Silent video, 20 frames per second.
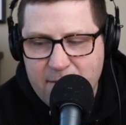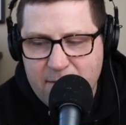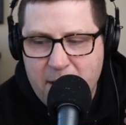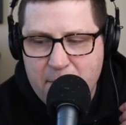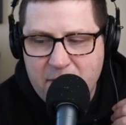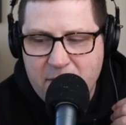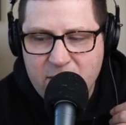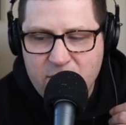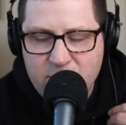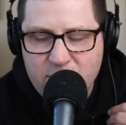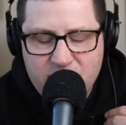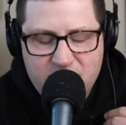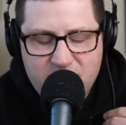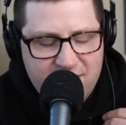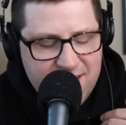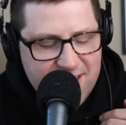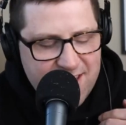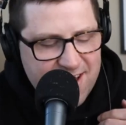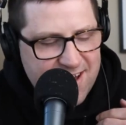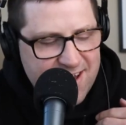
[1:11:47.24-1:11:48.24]
I'm a
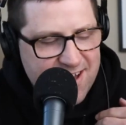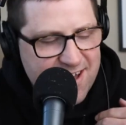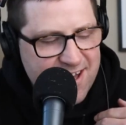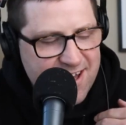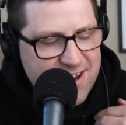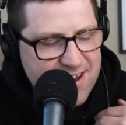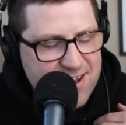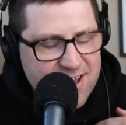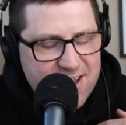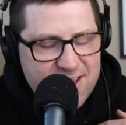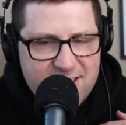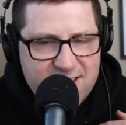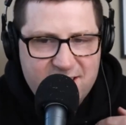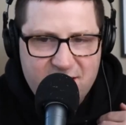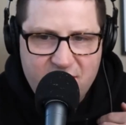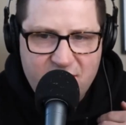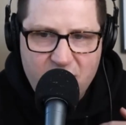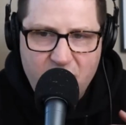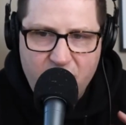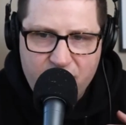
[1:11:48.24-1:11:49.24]
newly
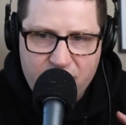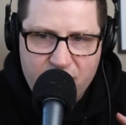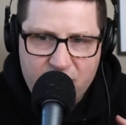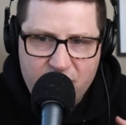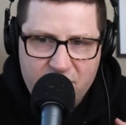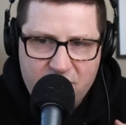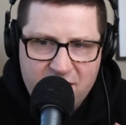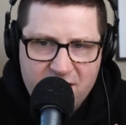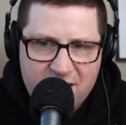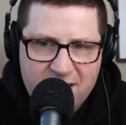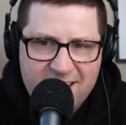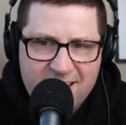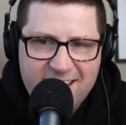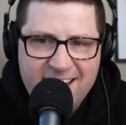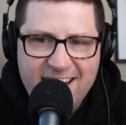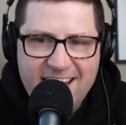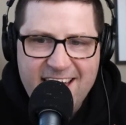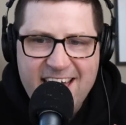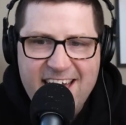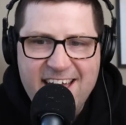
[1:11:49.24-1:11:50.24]
addicted golfer,
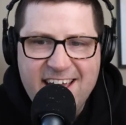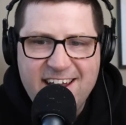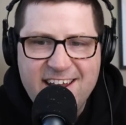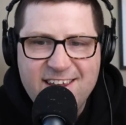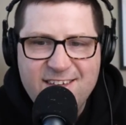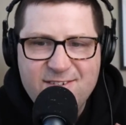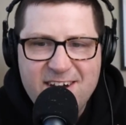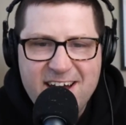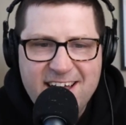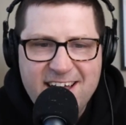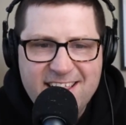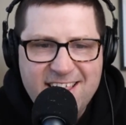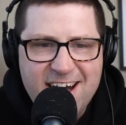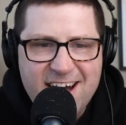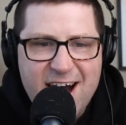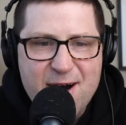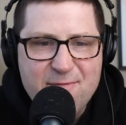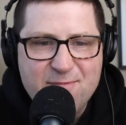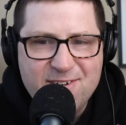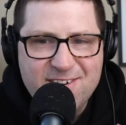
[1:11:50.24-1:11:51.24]
and you had
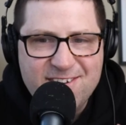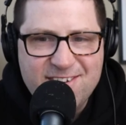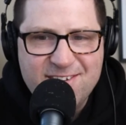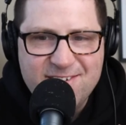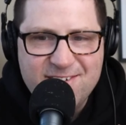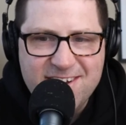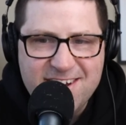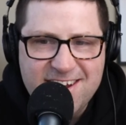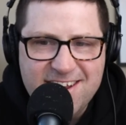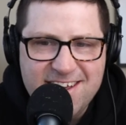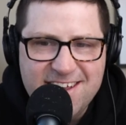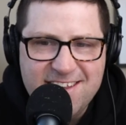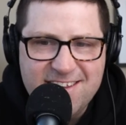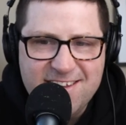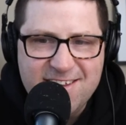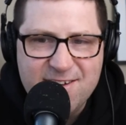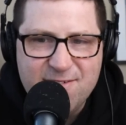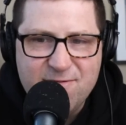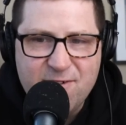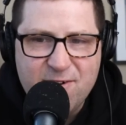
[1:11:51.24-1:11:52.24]
the opportunity
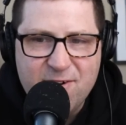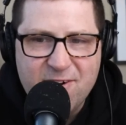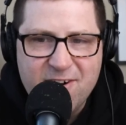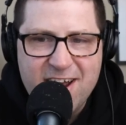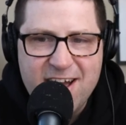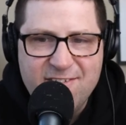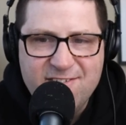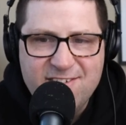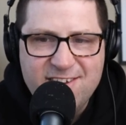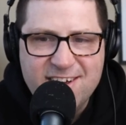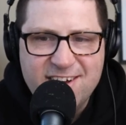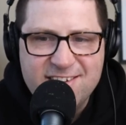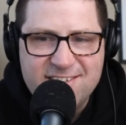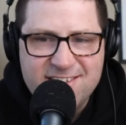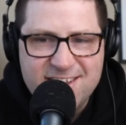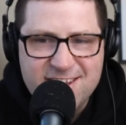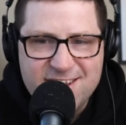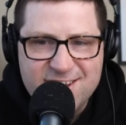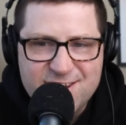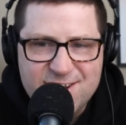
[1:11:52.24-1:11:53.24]
to photograph
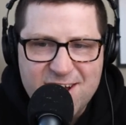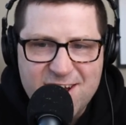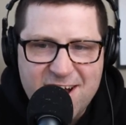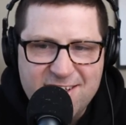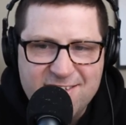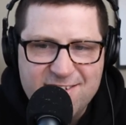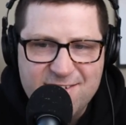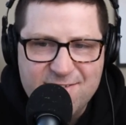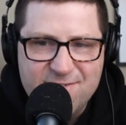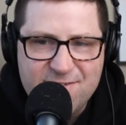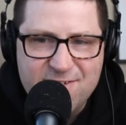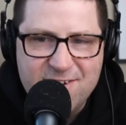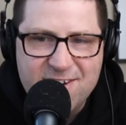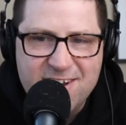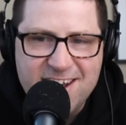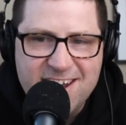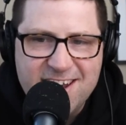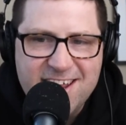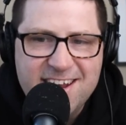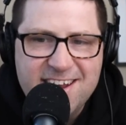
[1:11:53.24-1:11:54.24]
Dustin Johnson for
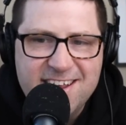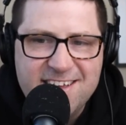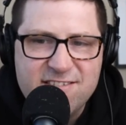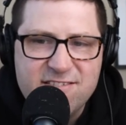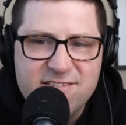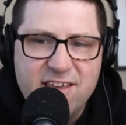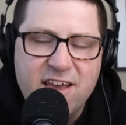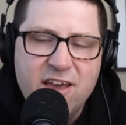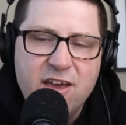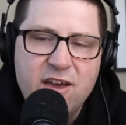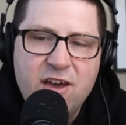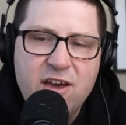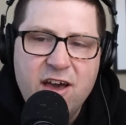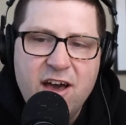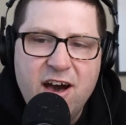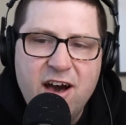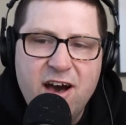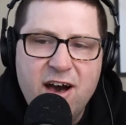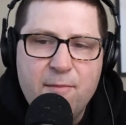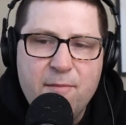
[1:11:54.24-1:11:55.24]
Adidas. Like,
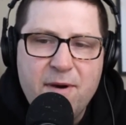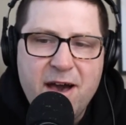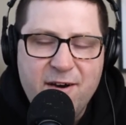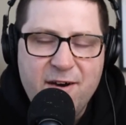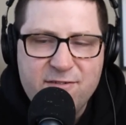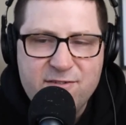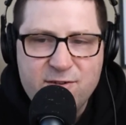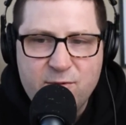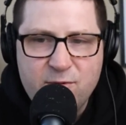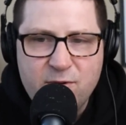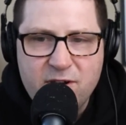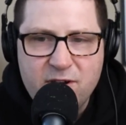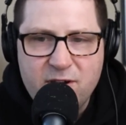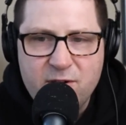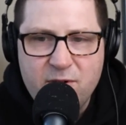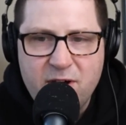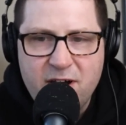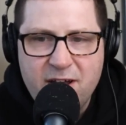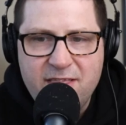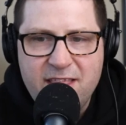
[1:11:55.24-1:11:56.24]
how is it
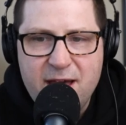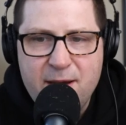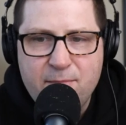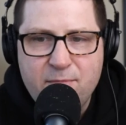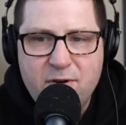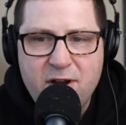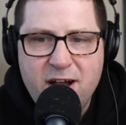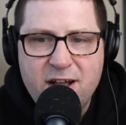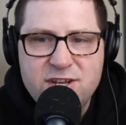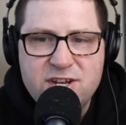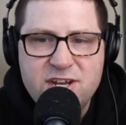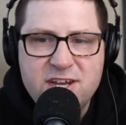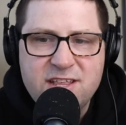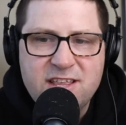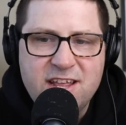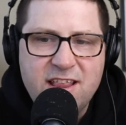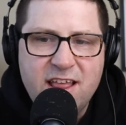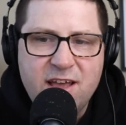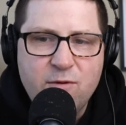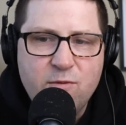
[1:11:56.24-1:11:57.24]
working on that
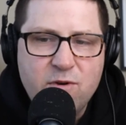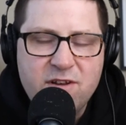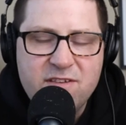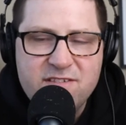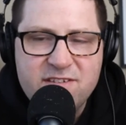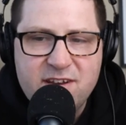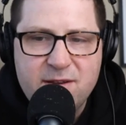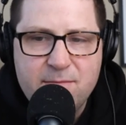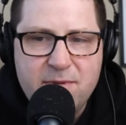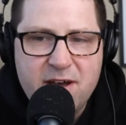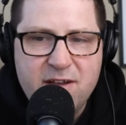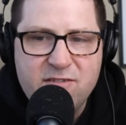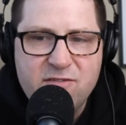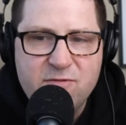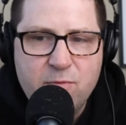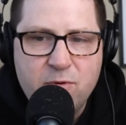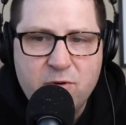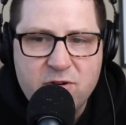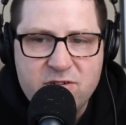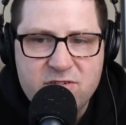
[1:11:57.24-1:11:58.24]
project? And like, what is it about
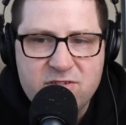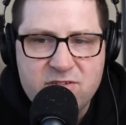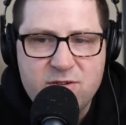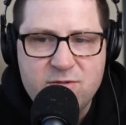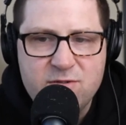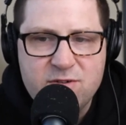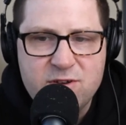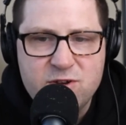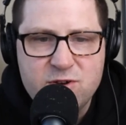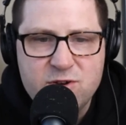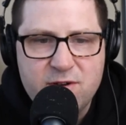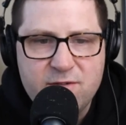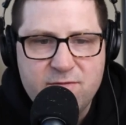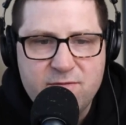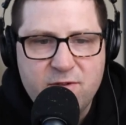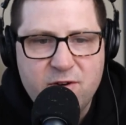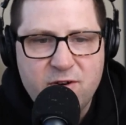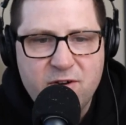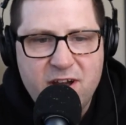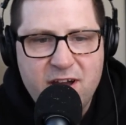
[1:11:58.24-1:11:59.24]
sports you enjoy
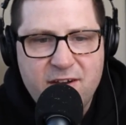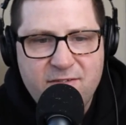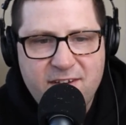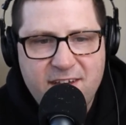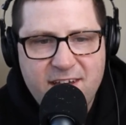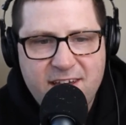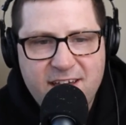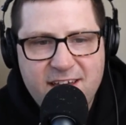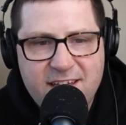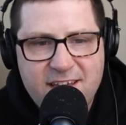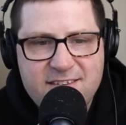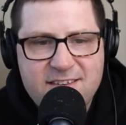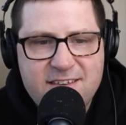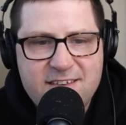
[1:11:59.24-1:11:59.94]
photographing, I guess?